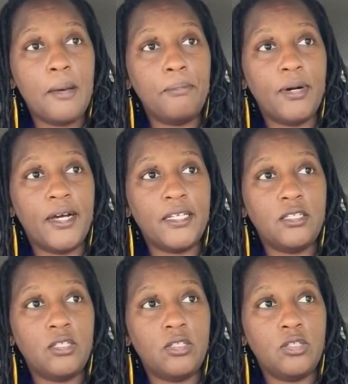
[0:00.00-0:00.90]
but
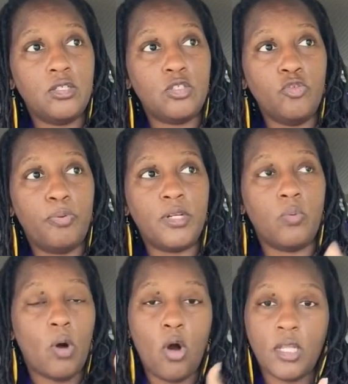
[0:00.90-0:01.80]
you put a
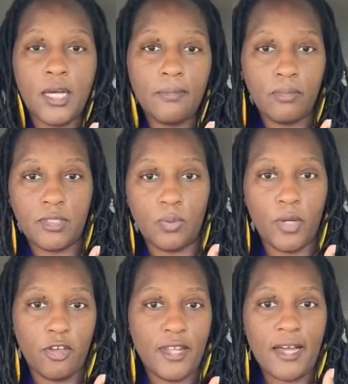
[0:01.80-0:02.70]
wall up to where
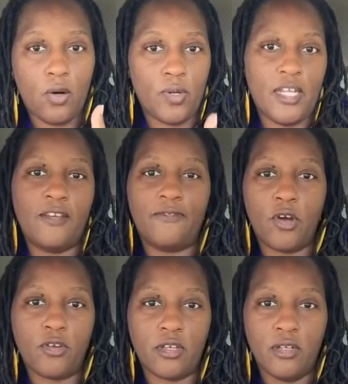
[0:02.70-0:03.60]
you're not going any
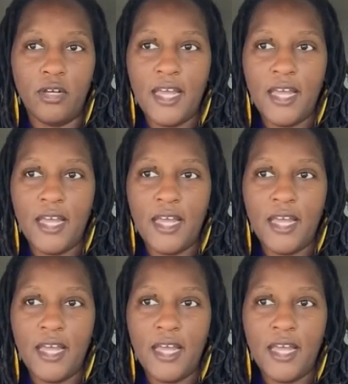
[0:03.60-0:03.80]
further